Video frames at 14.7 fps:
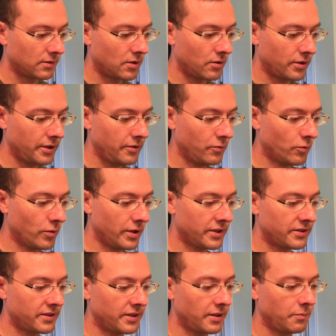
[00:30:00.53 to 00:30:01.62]
already
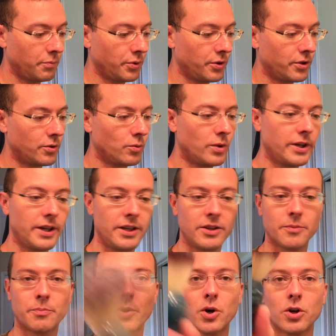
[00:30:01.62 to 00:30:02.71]
rinsed it and put it away.
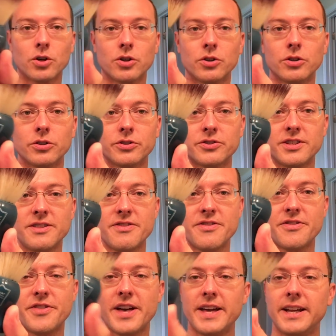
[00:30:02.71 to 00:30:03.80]
The Parker
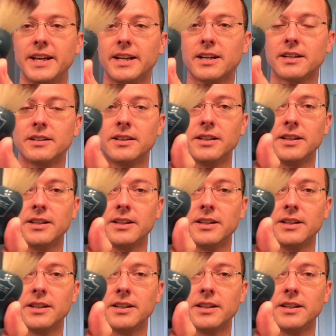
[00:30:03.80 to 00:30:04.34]
synthetic.